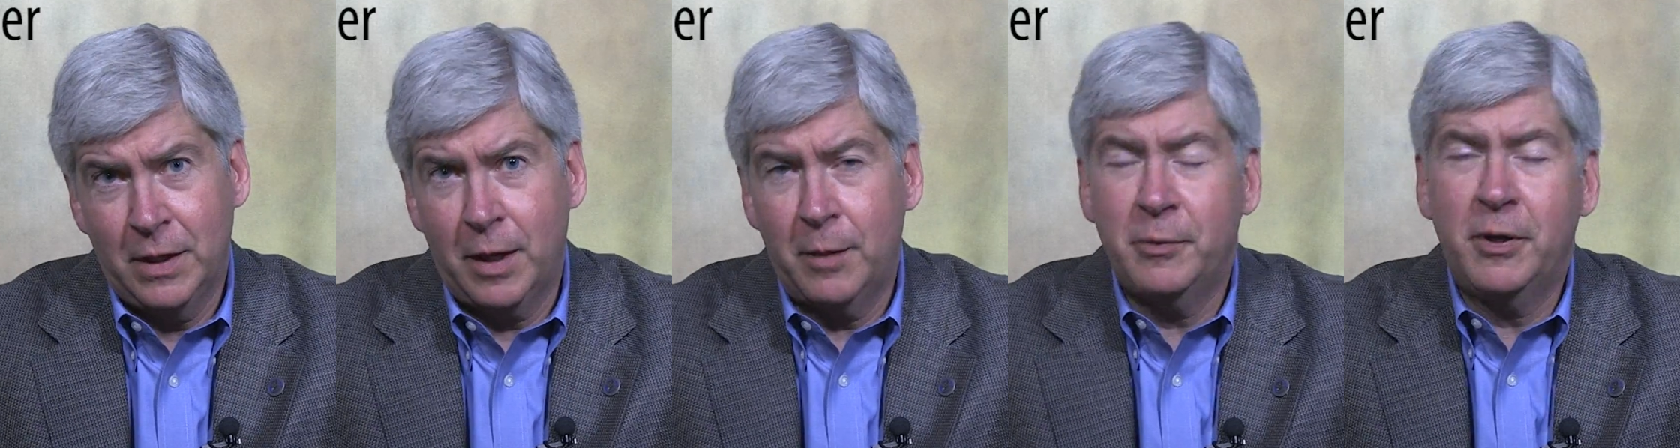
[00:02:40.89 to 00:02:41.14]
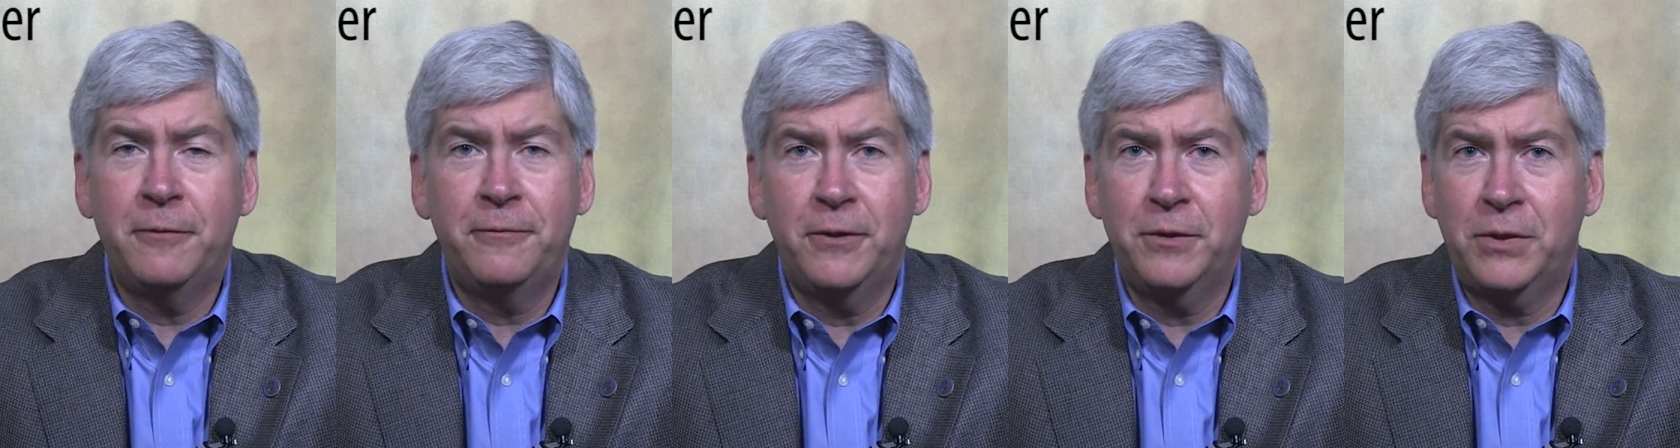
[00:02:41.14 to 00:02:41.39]

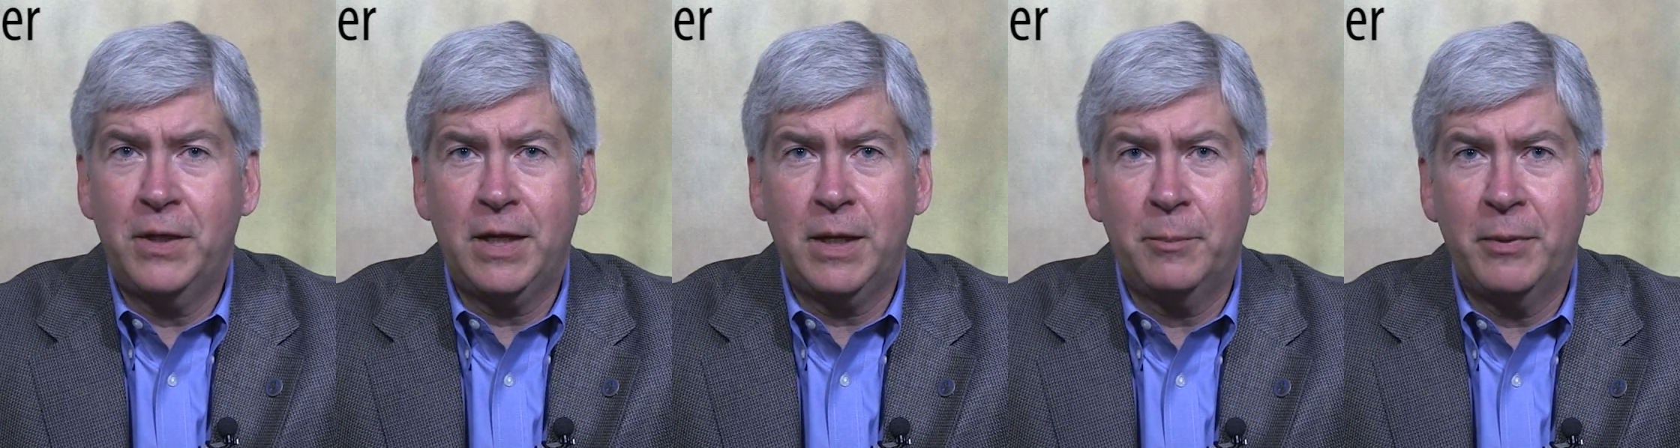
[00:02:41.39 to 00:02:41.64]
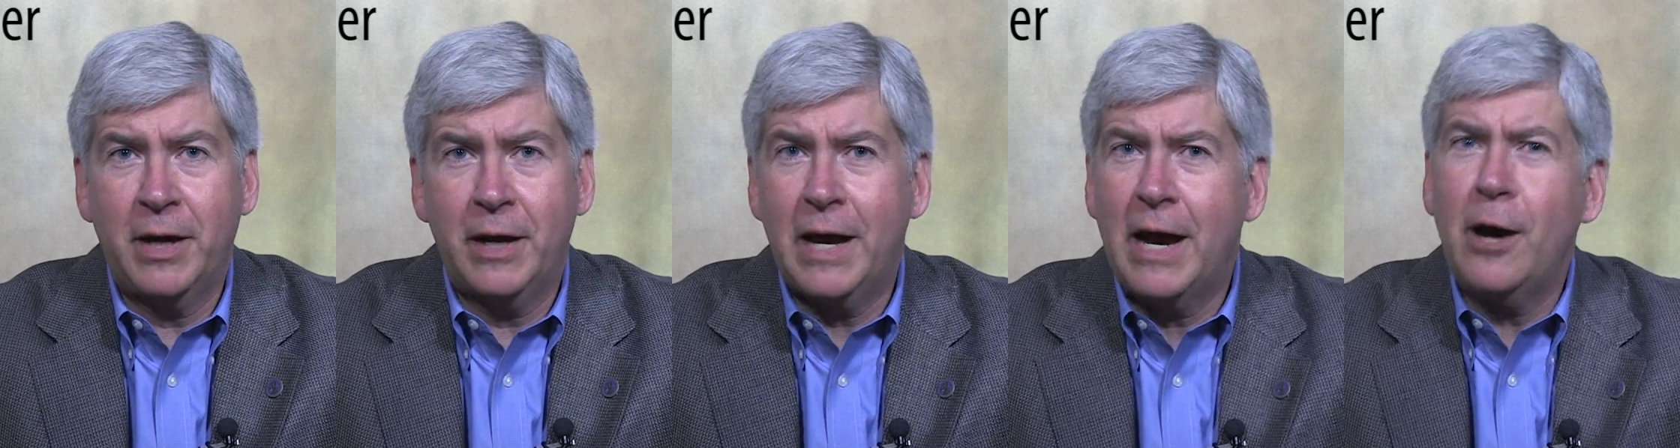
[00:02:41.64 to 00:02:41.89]
If you think
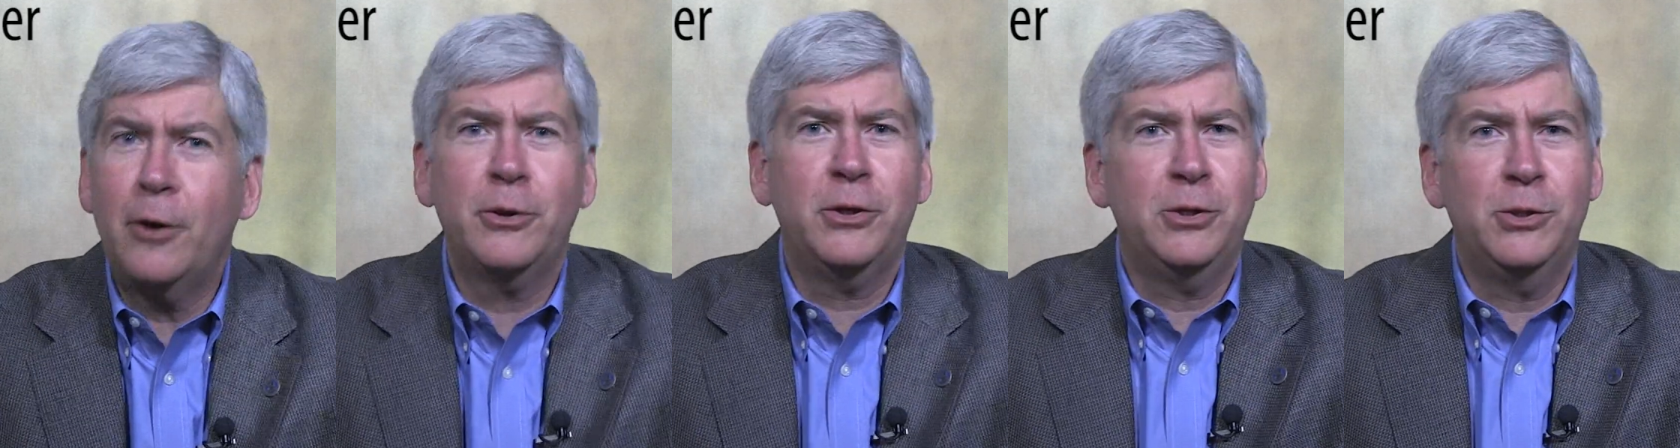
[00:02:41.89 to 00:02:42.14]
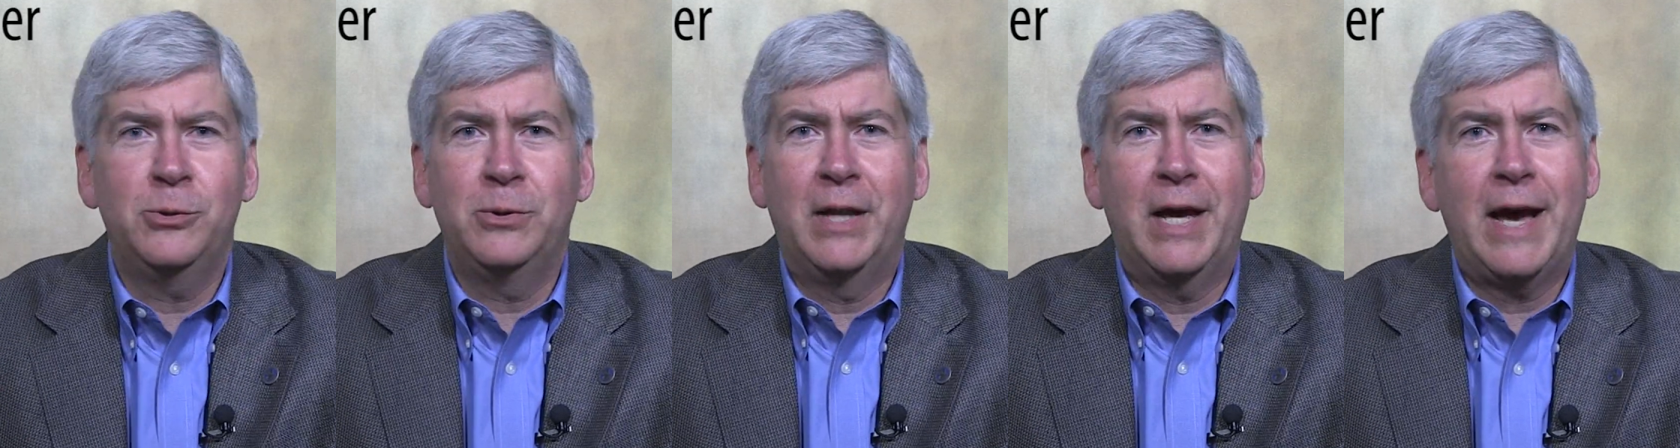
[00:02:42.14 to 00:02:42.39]
about it, how
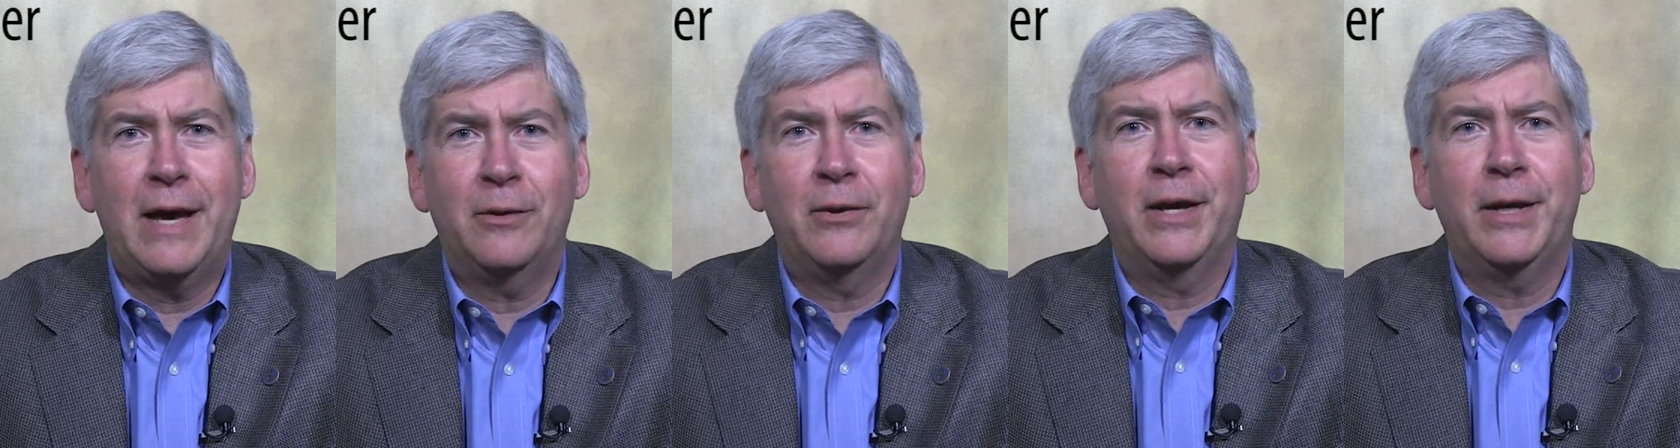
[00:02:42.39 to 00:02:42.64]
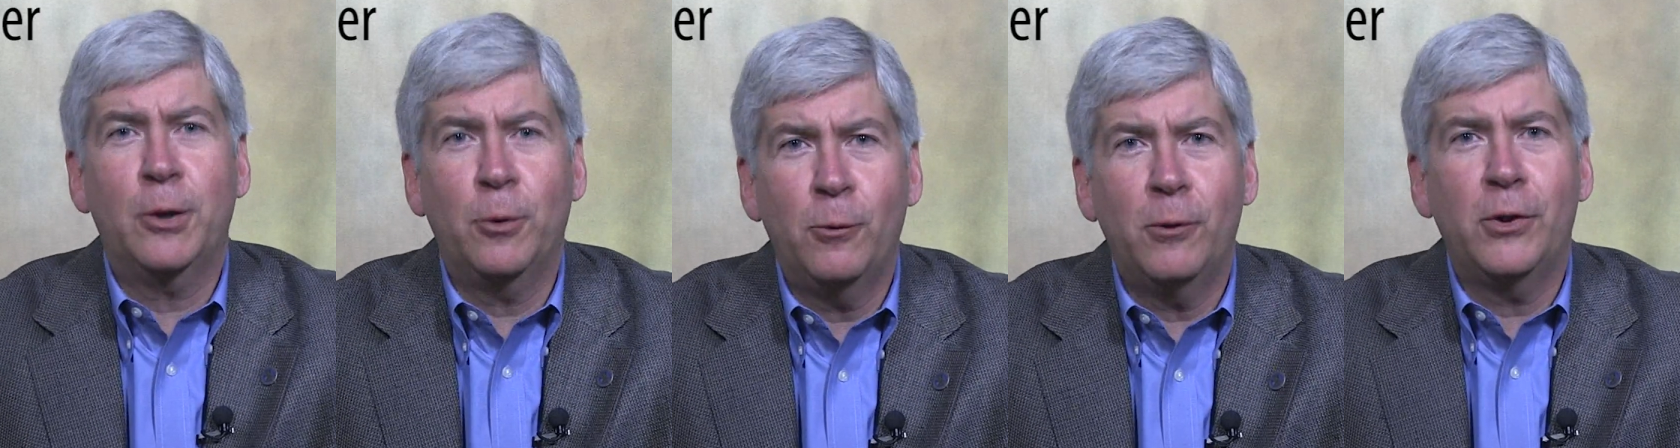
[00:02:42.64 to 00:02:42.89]
could you not
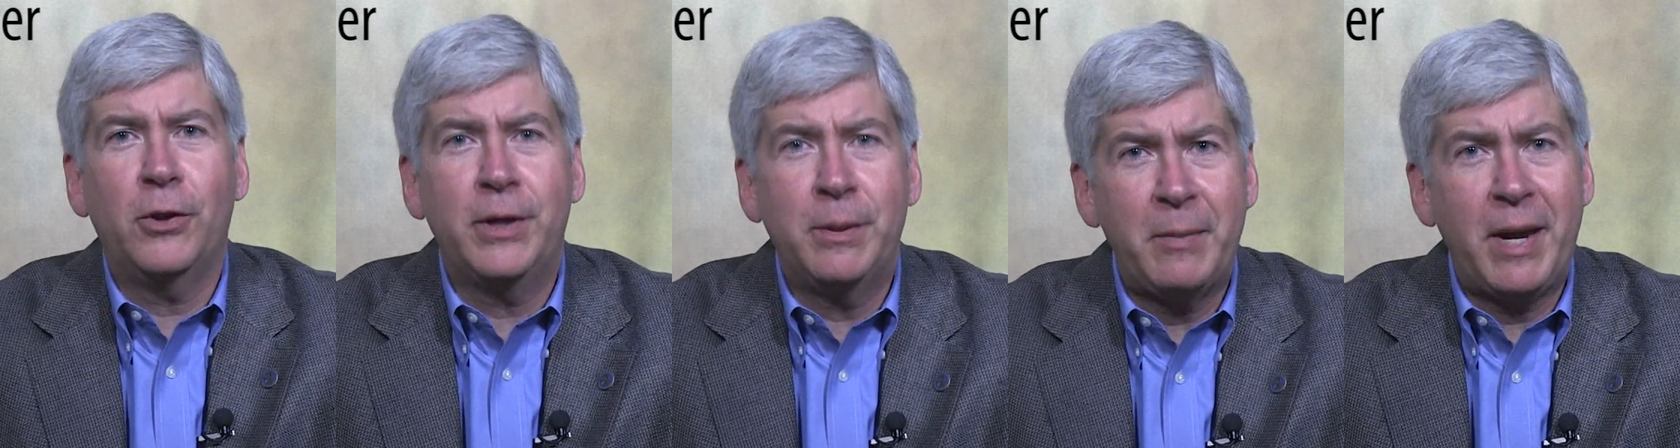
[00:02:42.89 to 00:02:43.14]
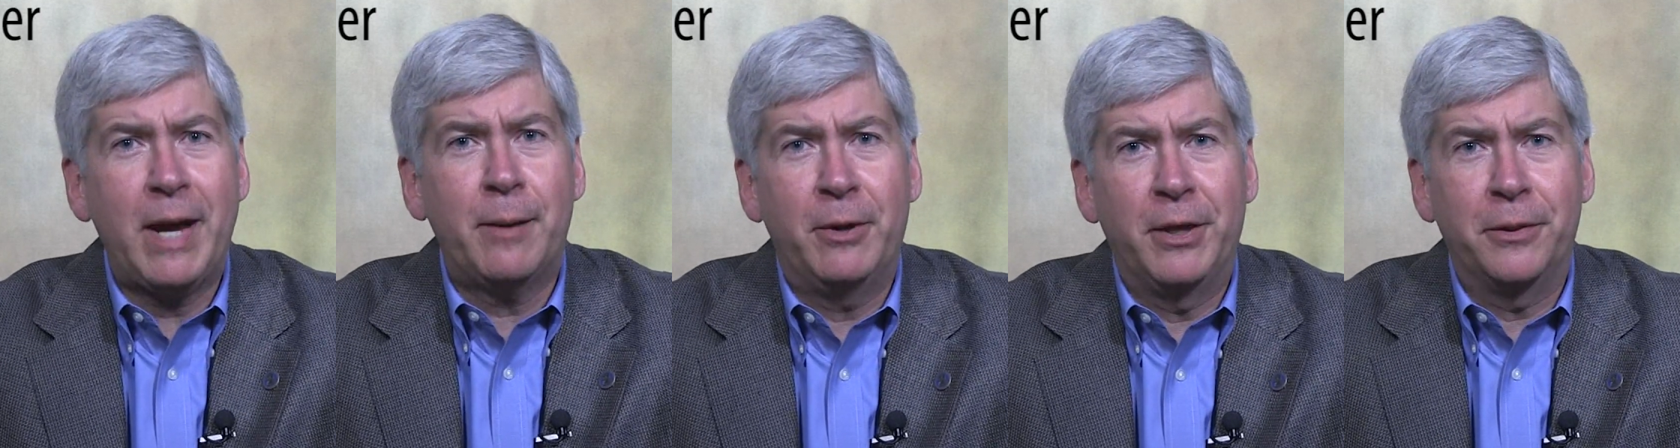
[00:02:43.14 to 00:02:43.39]
like a woolly
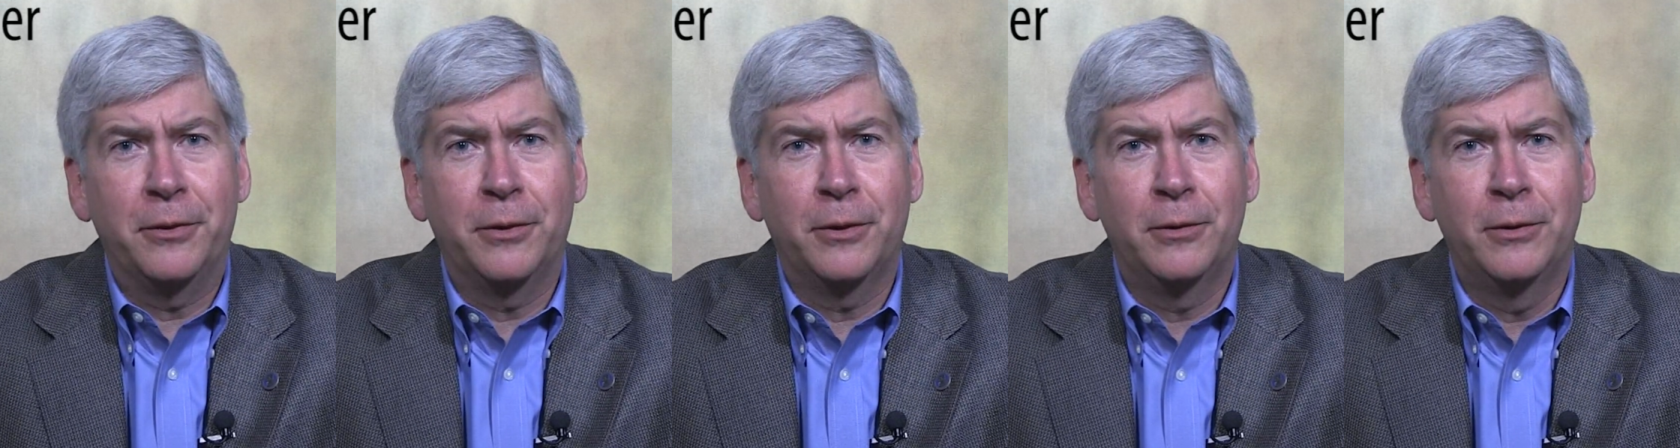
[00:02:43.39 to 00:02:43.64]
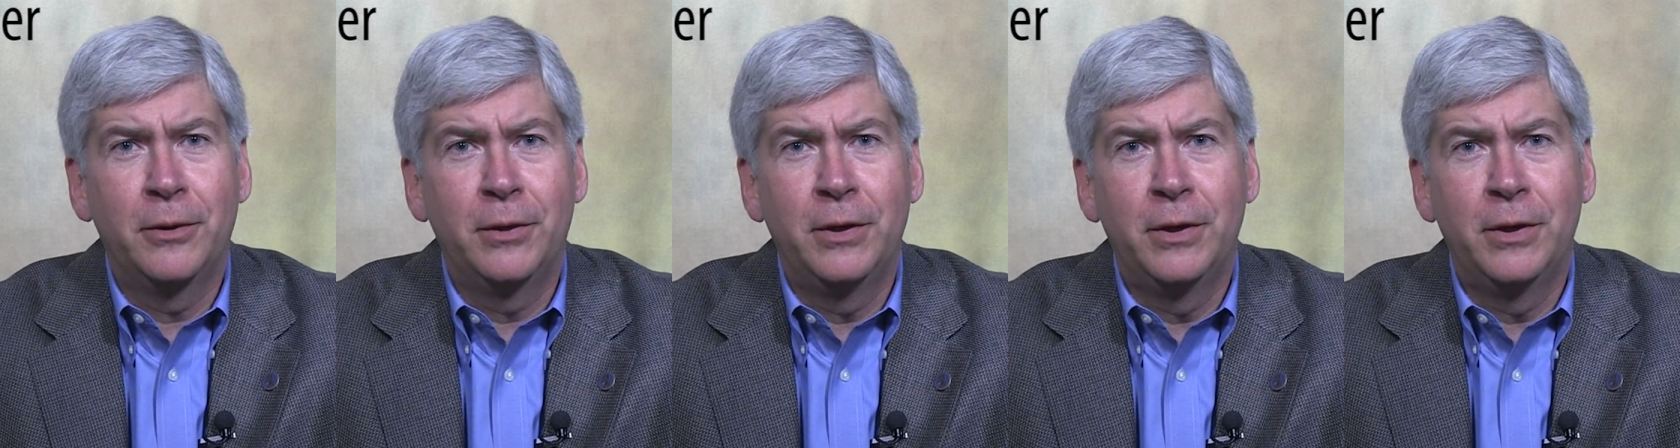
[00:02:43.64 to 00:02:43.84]
mammoth?